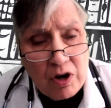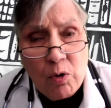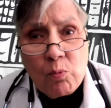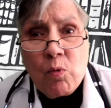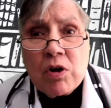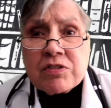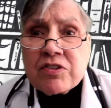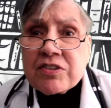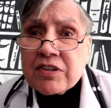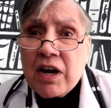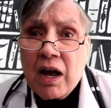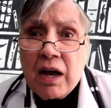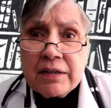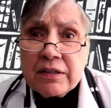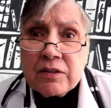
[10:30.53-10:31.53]
once
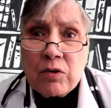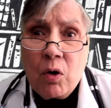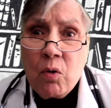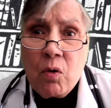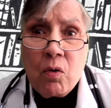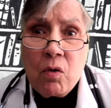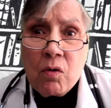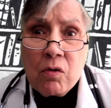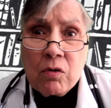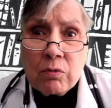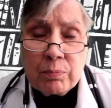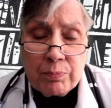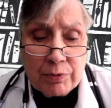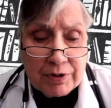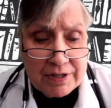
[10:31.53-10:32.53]
guided all
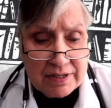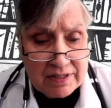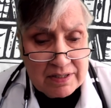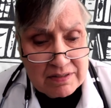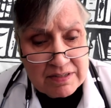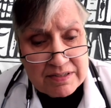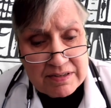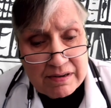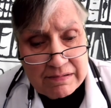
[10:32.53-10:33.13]
breeds.